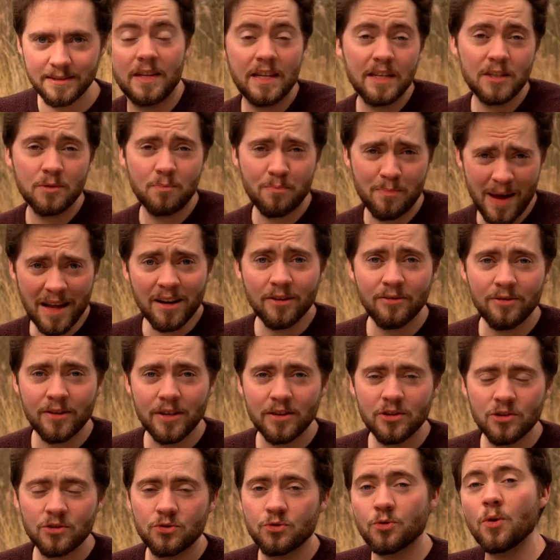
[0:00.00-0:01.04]
These
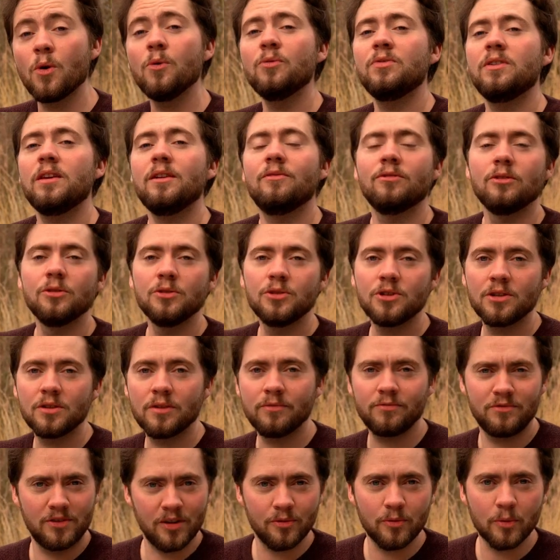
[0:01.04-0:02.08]
benefits drove the evolution
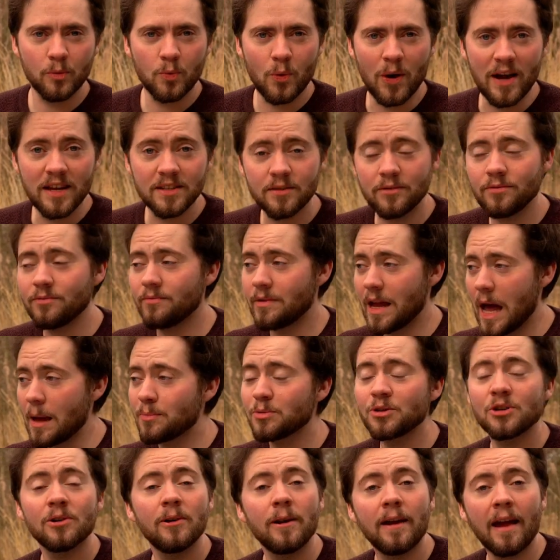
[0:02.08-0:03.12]
of different ways of
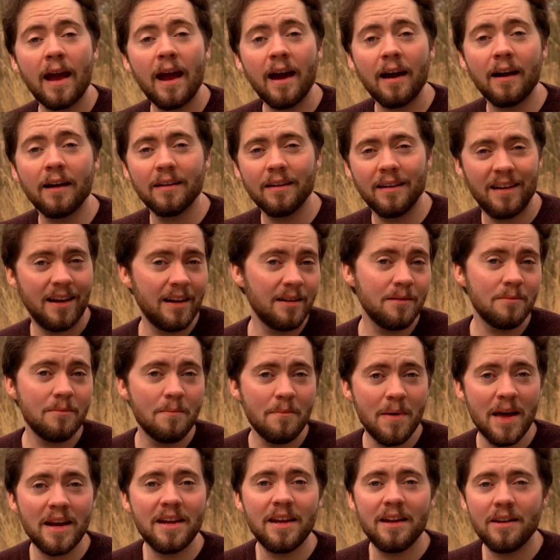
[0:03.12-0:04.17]
capturing air in
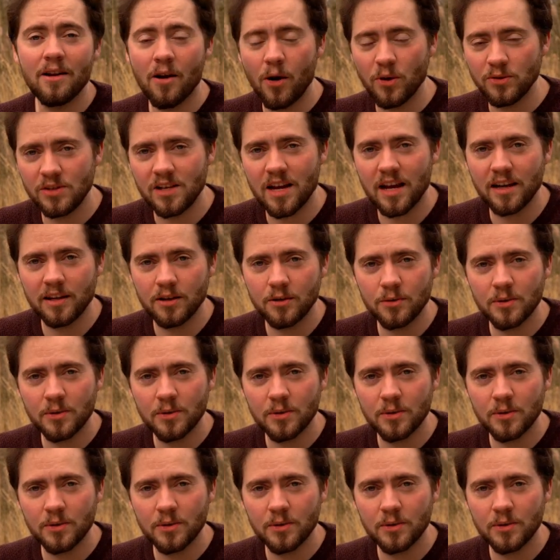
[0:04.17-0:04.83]
many oceanic